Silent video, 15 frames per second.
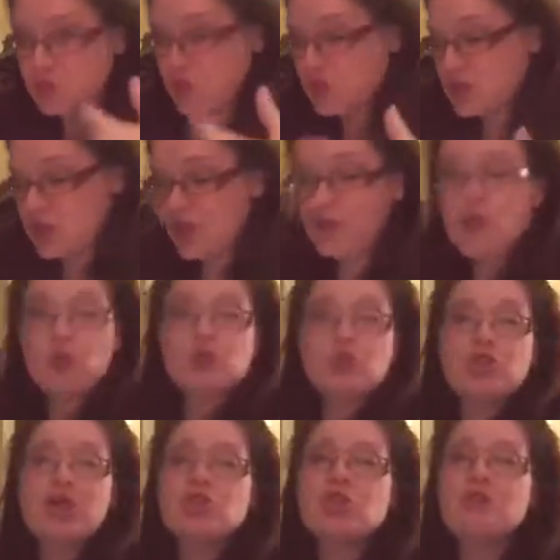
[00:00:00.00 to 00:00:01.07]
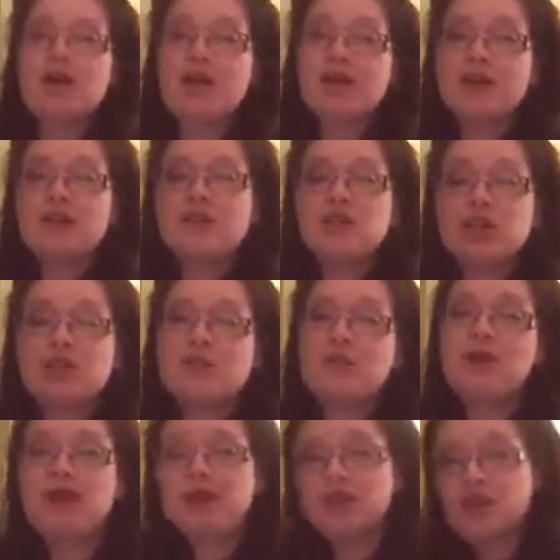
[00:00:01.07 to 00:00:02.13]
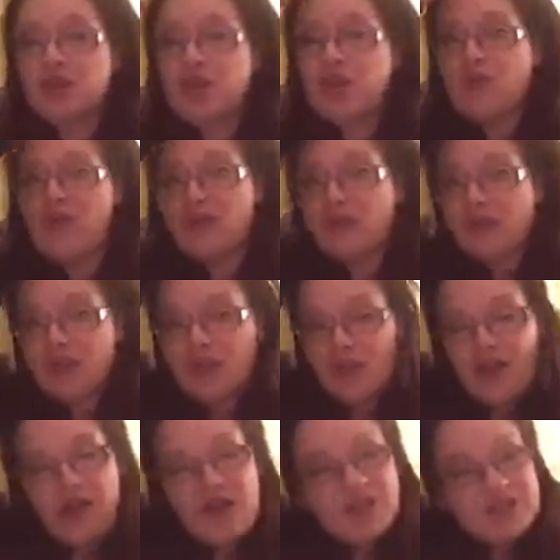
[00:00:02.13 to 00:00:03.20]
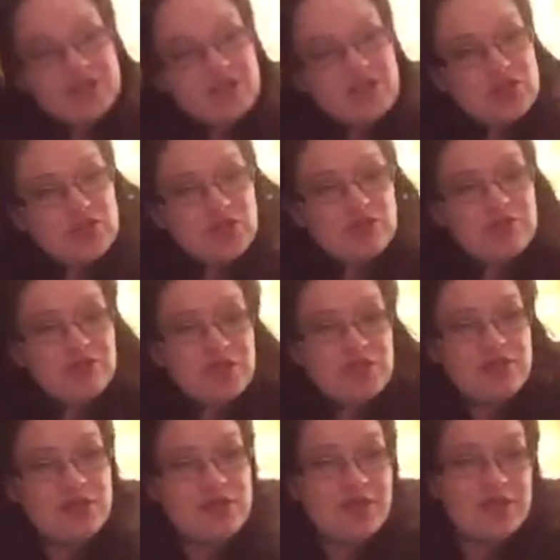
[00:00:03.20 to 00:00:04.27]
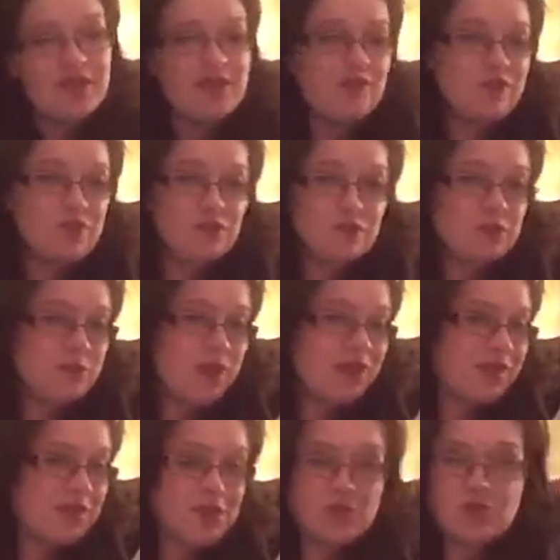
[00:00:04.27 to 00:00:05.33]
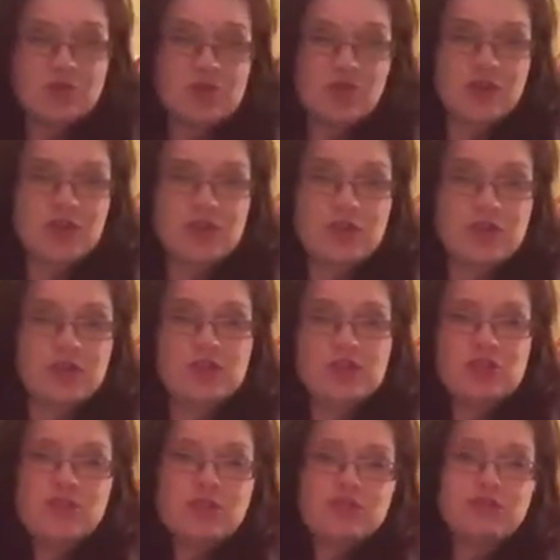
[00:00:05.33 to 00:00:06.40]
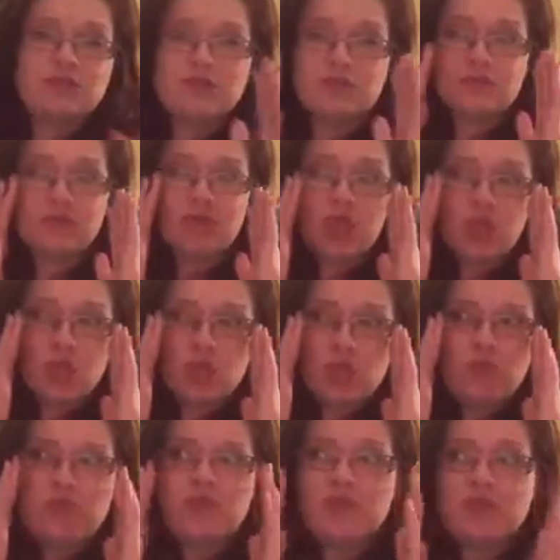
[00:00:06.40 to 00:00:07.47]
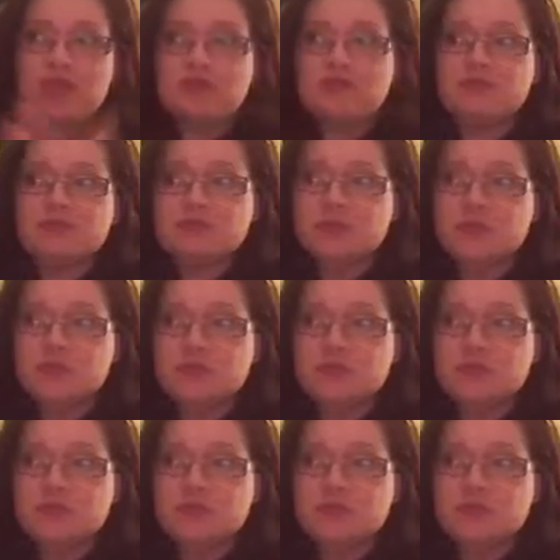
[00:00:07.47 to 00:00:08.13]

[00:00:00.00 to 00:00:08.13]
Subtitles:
See if you can change your mind. Change my mind. You know, I'll listen to you and give you the respect that you deserve because you're a human, but